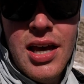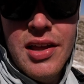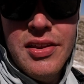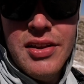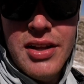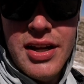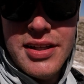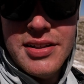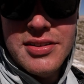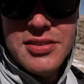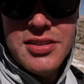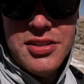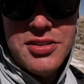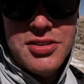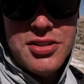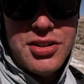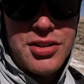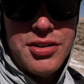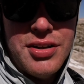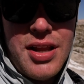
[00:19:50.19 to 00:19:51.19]
and then I can start
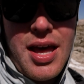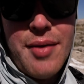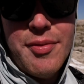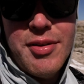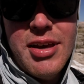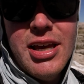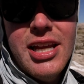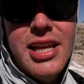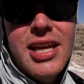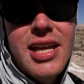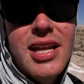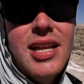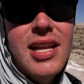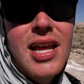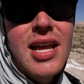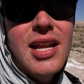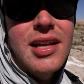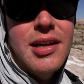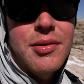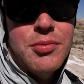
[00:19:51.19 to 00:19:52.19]
circumnavigating it and
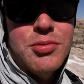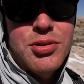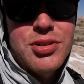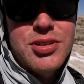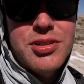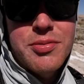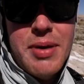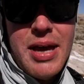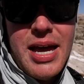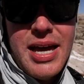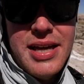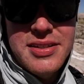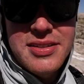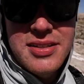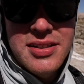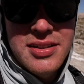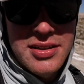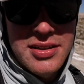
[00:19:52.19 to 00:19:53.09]
heading up towards the pass.